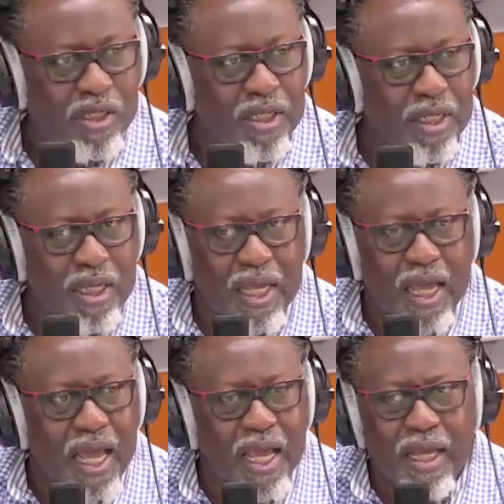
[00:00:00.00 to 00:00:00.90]
True.
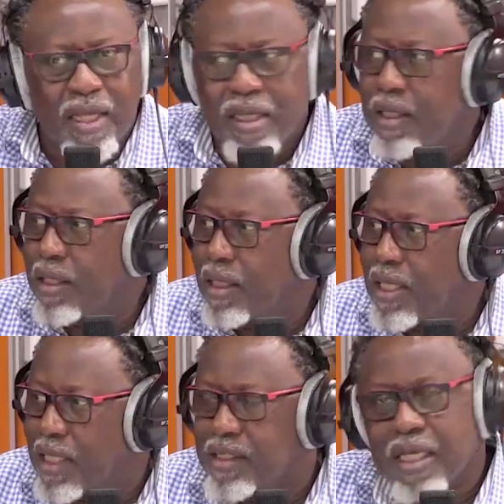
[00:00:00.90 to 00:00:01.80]
And I accept
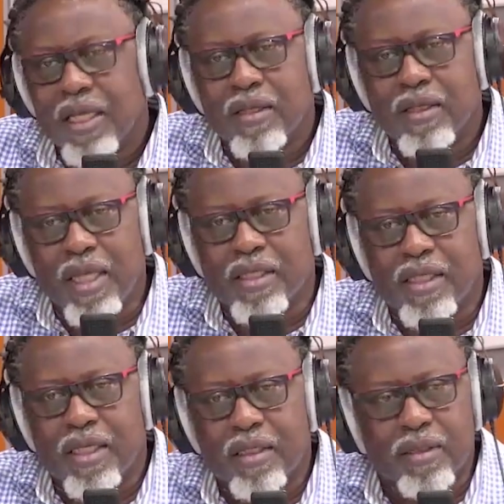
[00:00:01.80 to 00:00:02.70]
an associate at
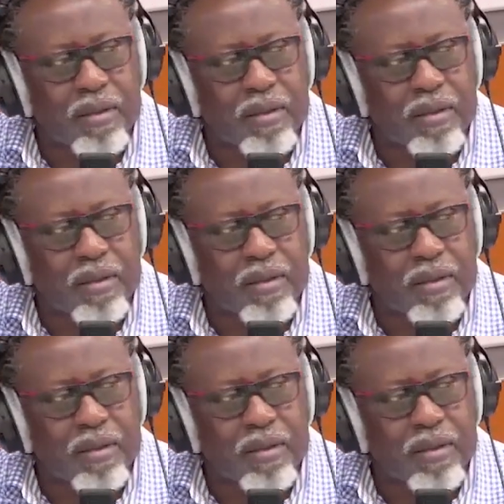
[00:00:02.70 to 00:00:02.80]
that point.